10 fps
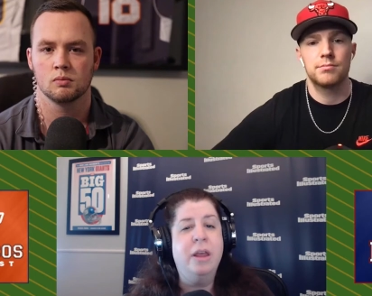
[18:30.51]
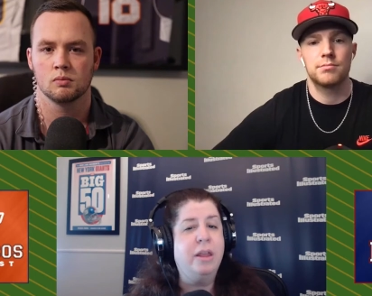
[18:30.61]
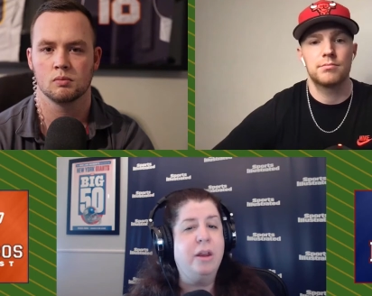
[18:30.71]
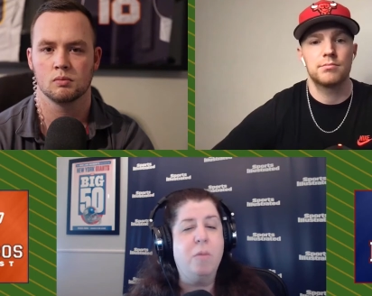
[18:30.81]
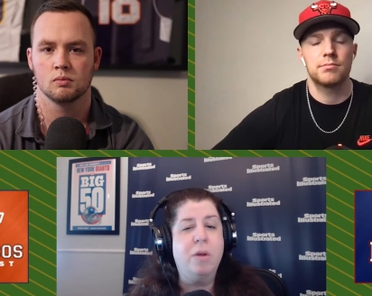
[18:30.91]

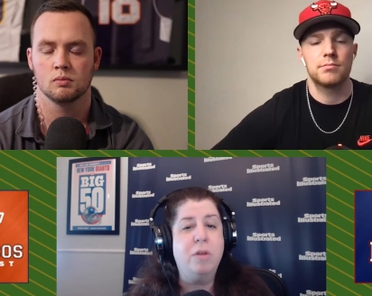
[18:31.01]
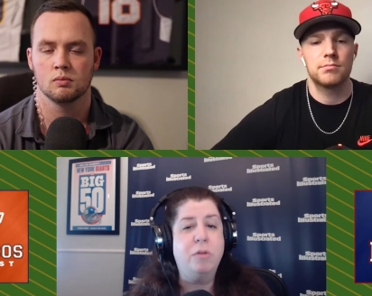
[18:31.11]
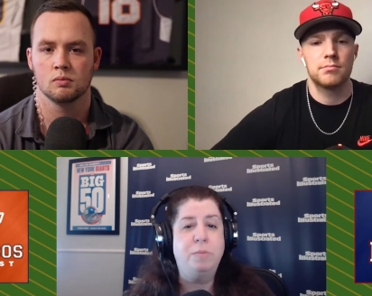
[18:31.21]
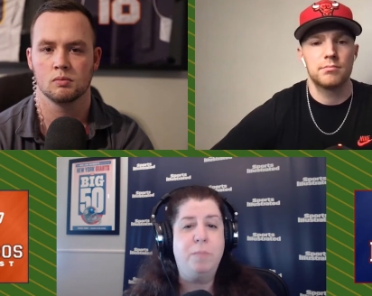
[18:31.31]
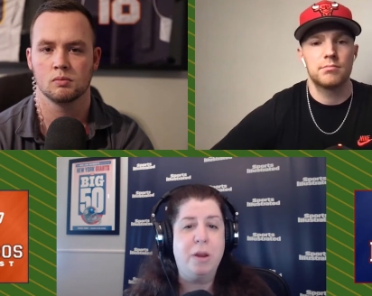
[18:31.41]
Speaker 1: you know one of
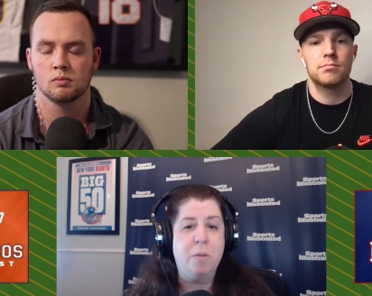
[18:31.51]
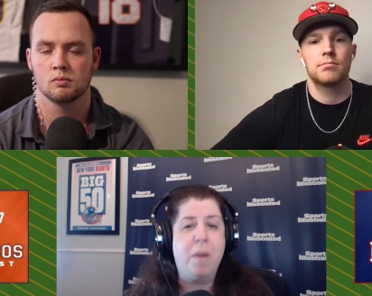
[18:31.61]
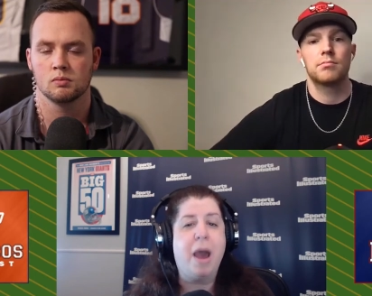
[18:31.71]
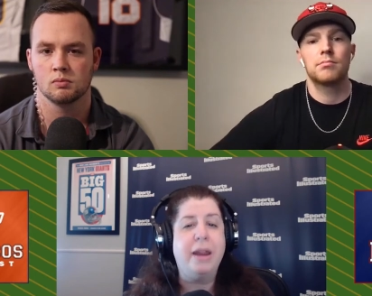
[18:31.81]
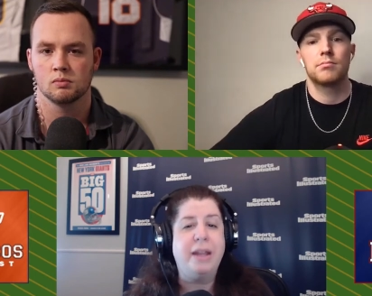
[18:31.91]
those bigger
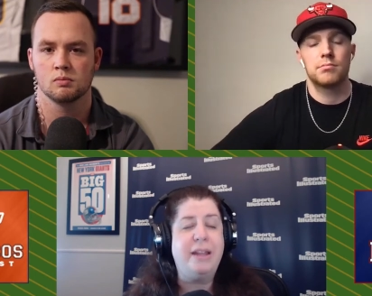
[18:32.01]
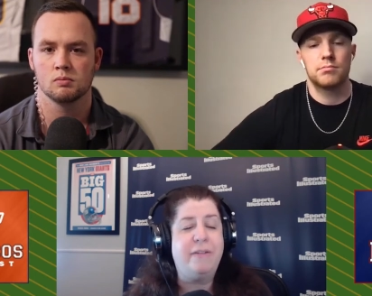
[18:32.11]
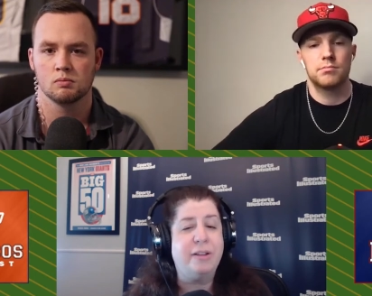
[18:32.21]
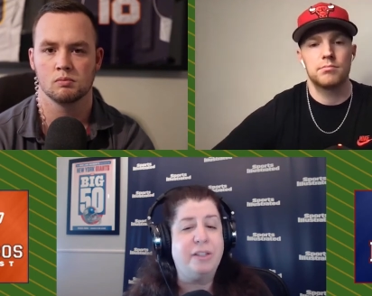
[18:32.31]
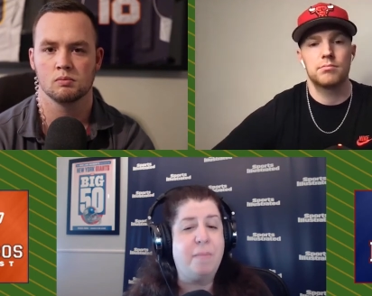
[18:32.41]
body
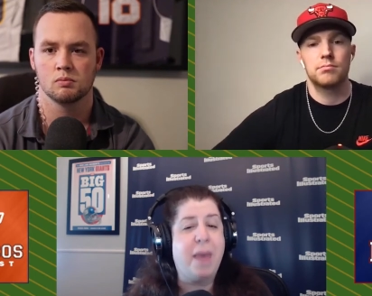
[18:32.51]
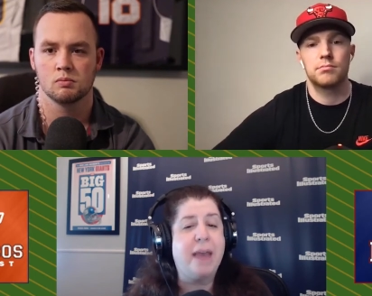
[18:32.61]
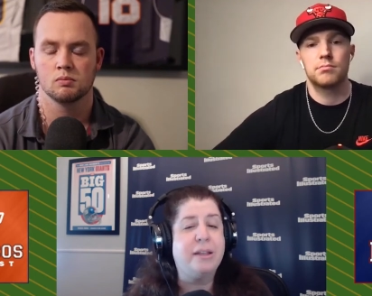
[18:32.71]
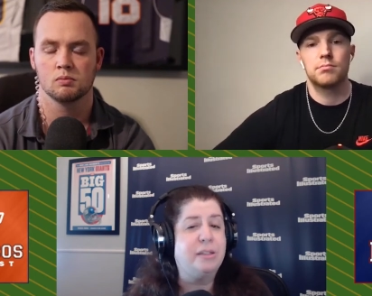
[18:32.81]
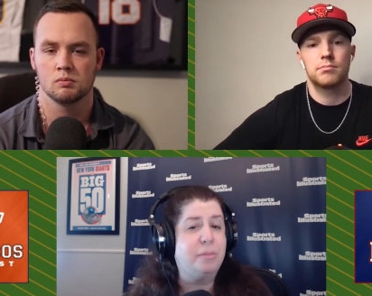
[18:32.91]
defensive
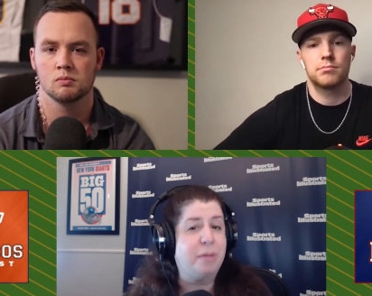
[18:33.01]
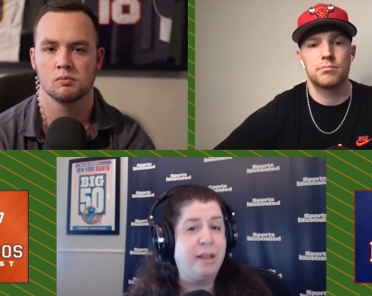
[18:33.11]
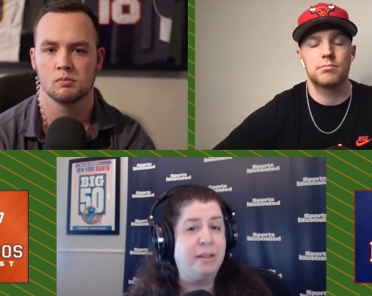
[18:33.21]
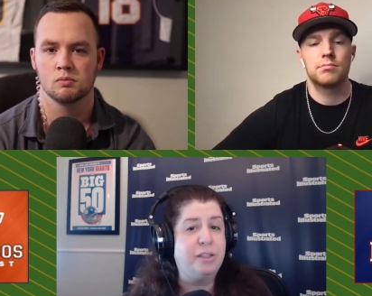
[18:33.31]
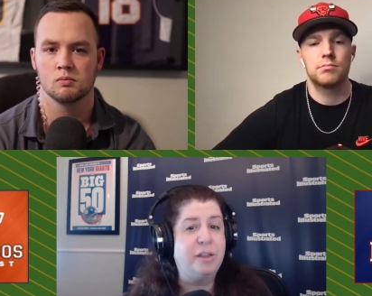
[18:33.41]
backs to play
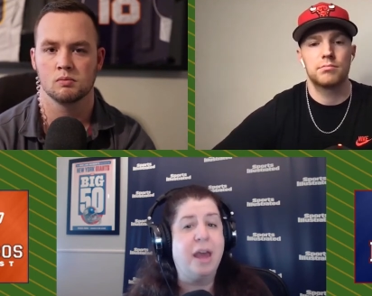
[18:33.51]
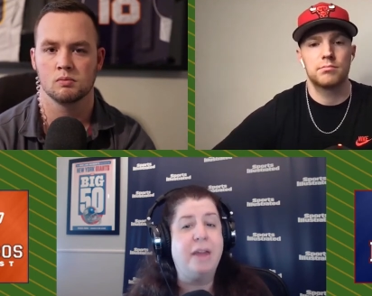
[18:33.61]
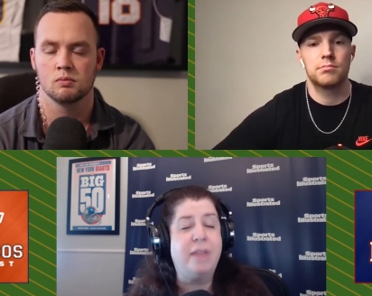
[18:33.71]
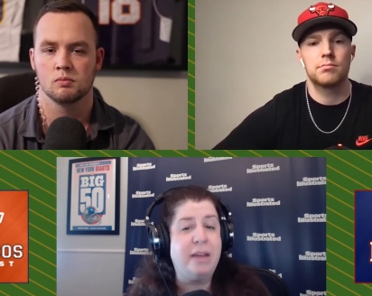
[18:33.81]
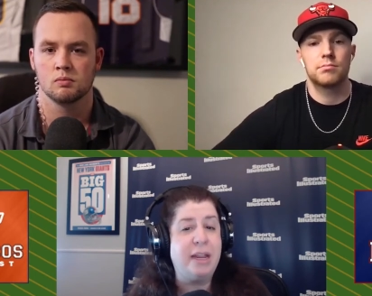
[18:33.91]
in the slot
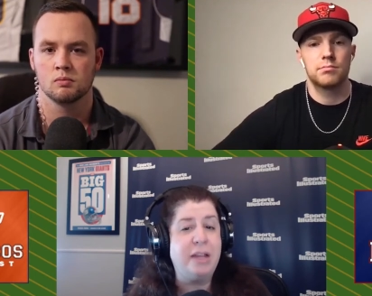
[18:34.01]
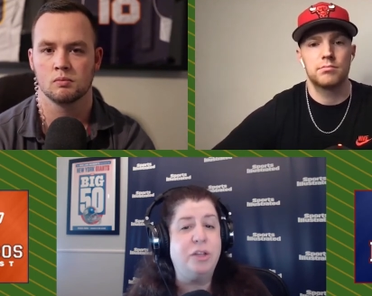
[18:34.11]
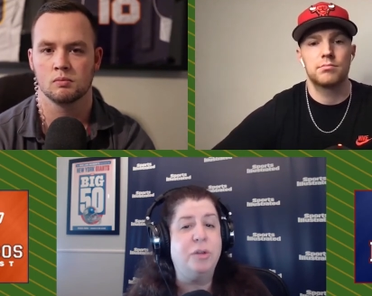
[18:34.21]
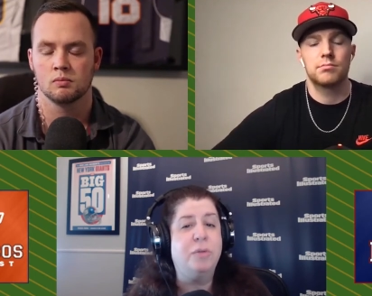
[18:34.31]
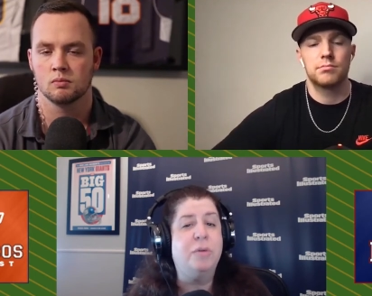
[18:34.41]
if they need
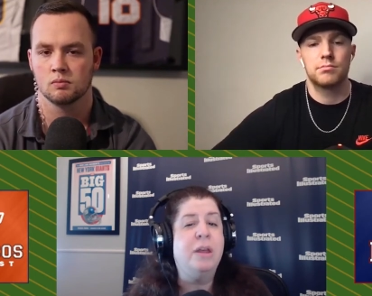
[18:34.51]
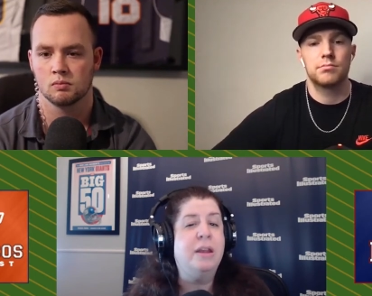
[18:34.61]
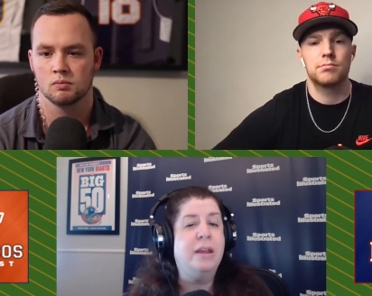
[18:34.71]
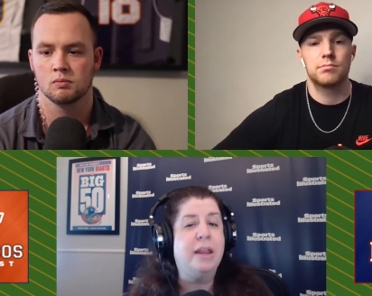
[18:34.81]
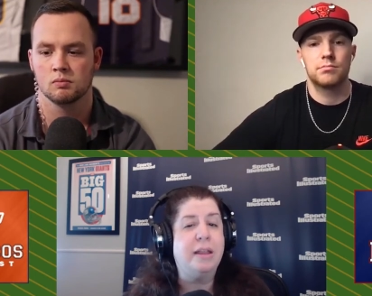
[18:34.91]
to
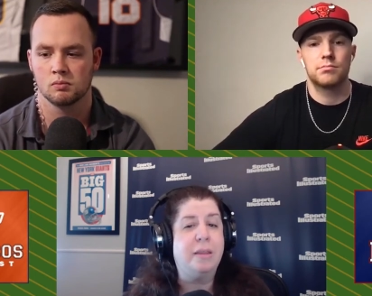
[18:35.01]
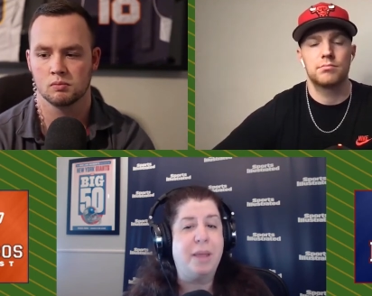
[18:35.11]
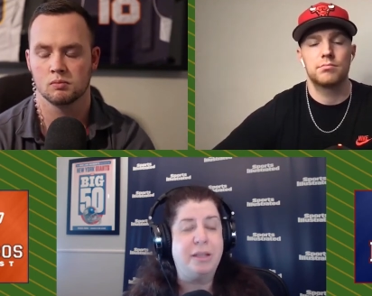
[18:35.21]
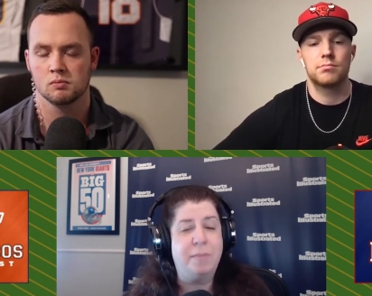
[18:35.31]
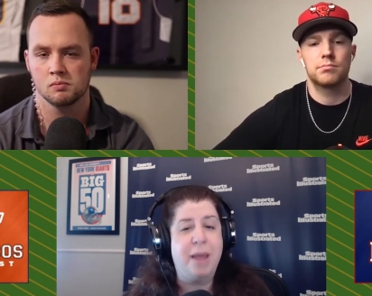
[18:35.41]
to get the
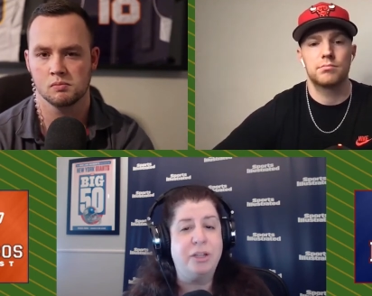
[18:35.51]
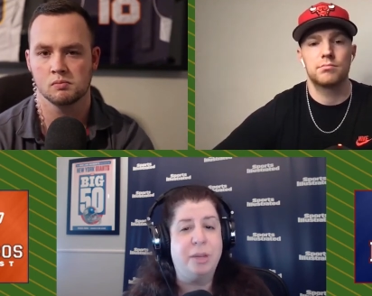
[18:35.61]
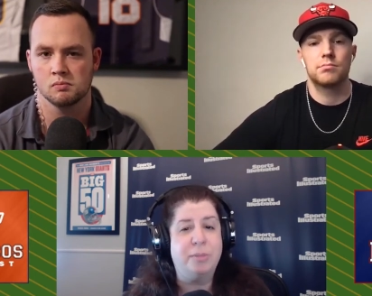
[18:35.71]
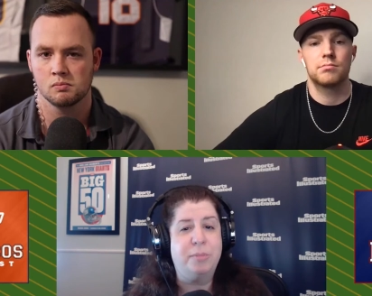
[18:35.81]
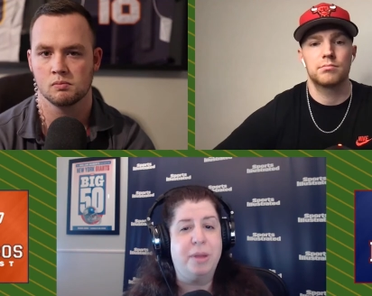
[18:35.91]
best
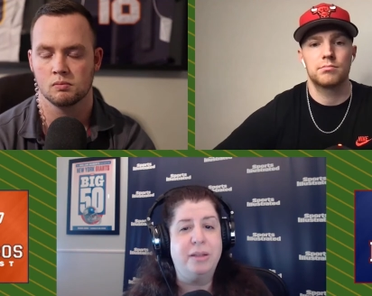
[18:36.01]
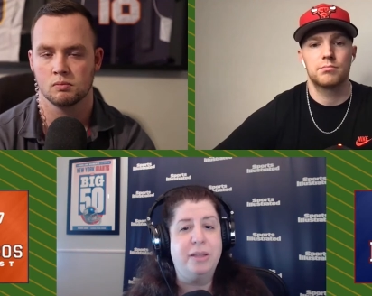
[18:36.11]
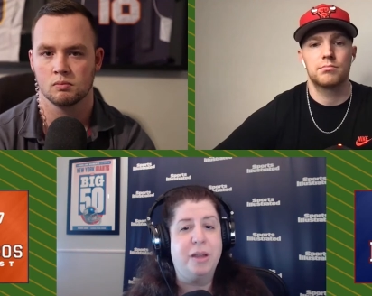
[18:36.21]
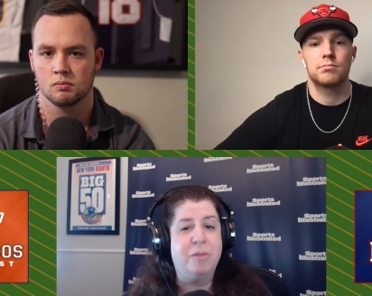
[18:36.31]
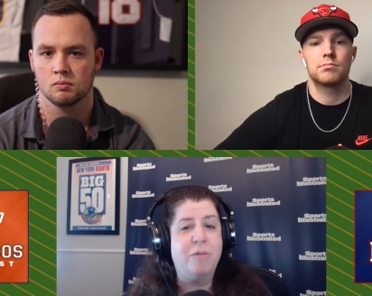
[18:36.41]
matchups.
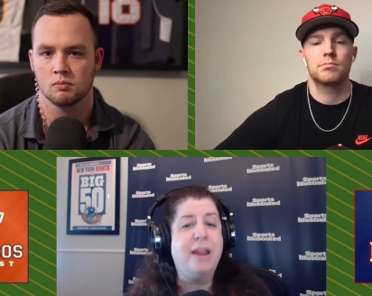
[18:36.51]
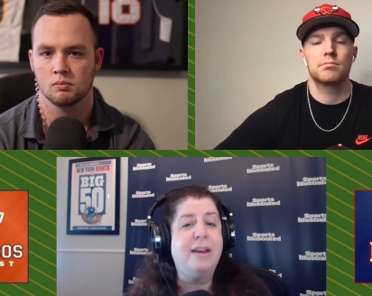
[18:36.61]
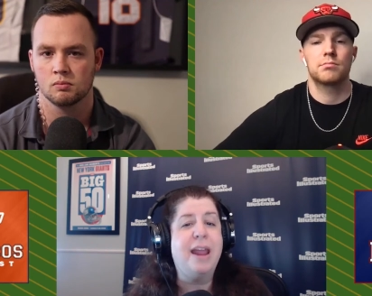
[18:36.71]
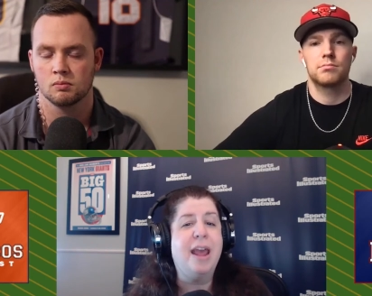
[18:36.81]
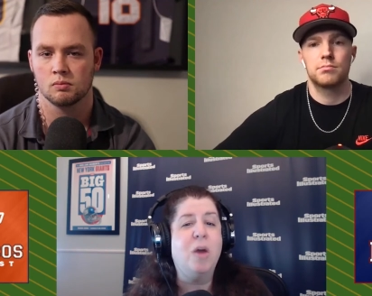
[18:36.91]
But uh, right
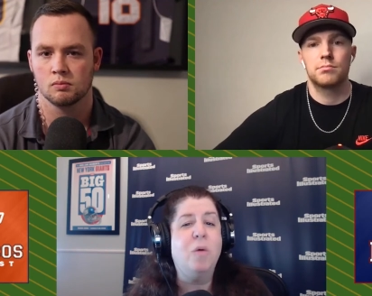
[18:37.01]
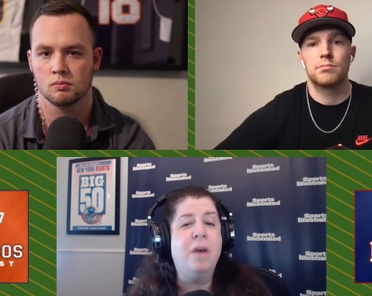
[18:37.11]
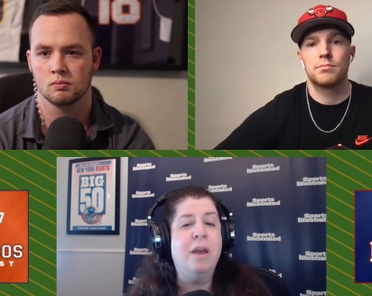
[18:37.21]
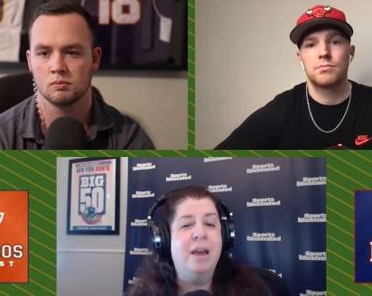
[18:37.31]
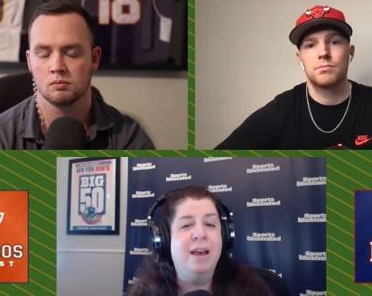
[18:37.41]
now,
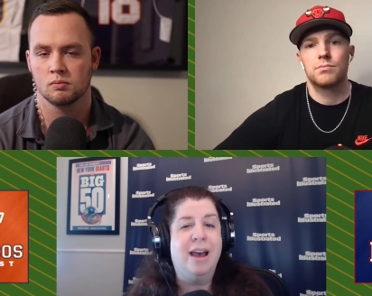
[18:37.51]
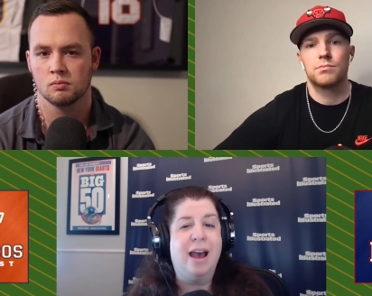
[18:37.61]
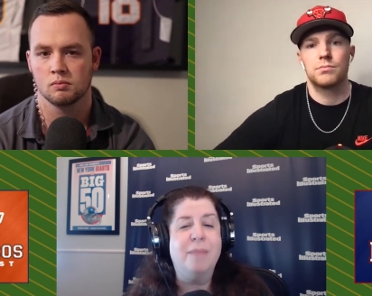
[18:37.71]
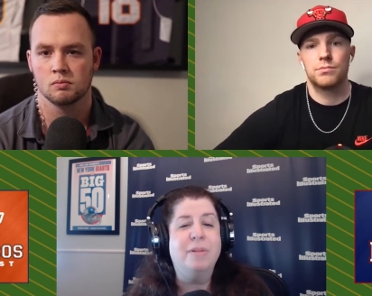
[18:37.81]
I'm a